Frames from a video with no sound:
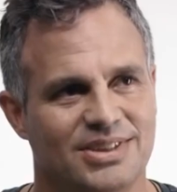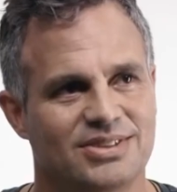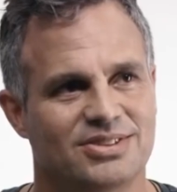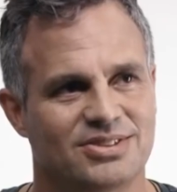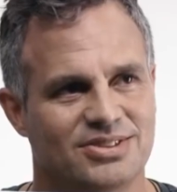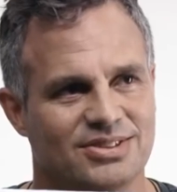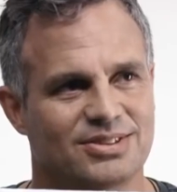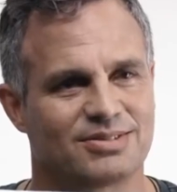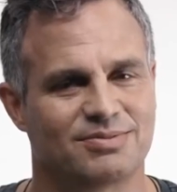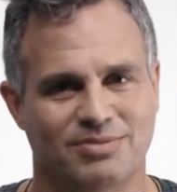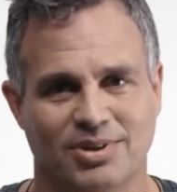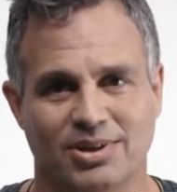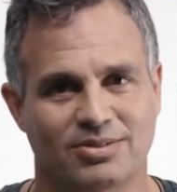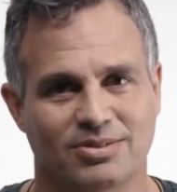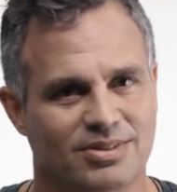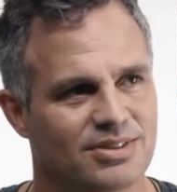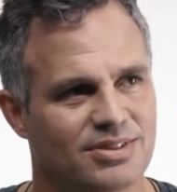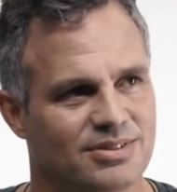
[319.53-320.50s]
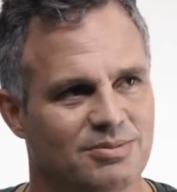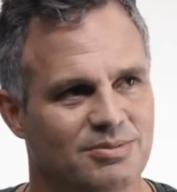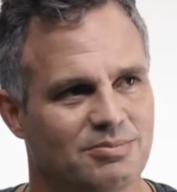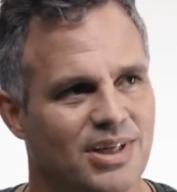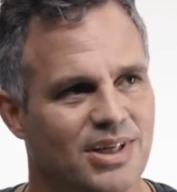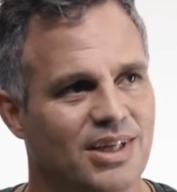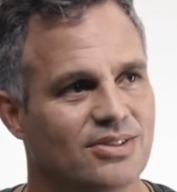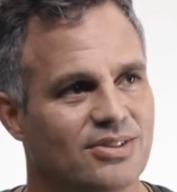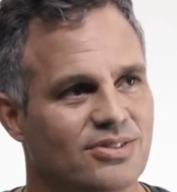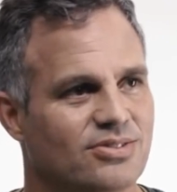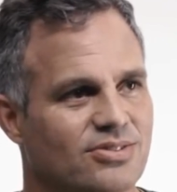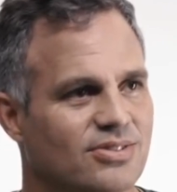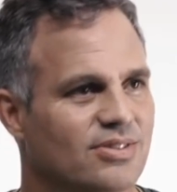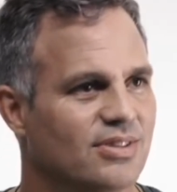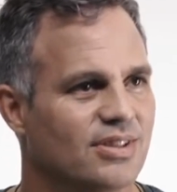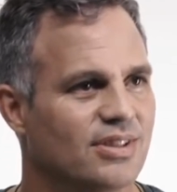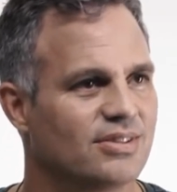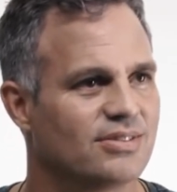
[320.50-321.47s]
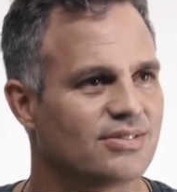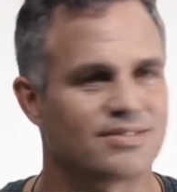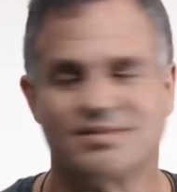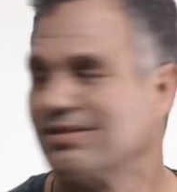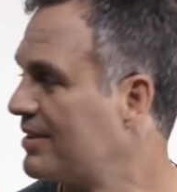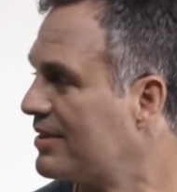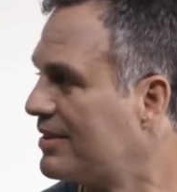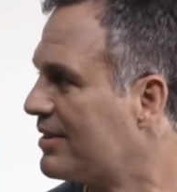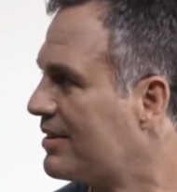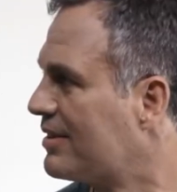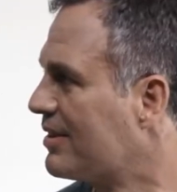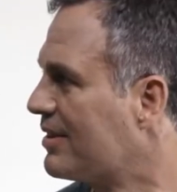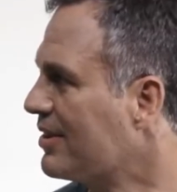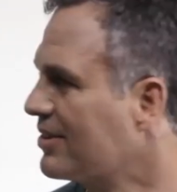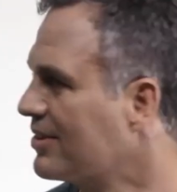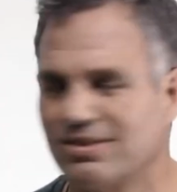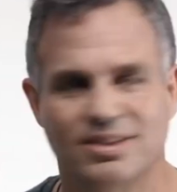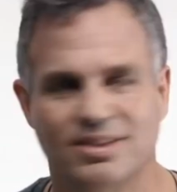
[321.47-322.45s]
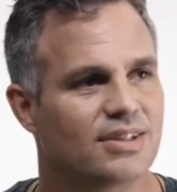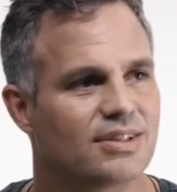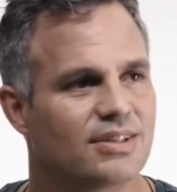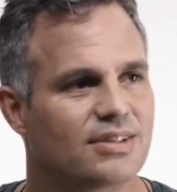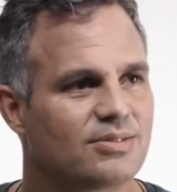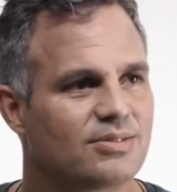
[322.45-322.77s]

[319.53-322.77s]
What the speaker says: They should just vote because it matters, you know? Don't you think?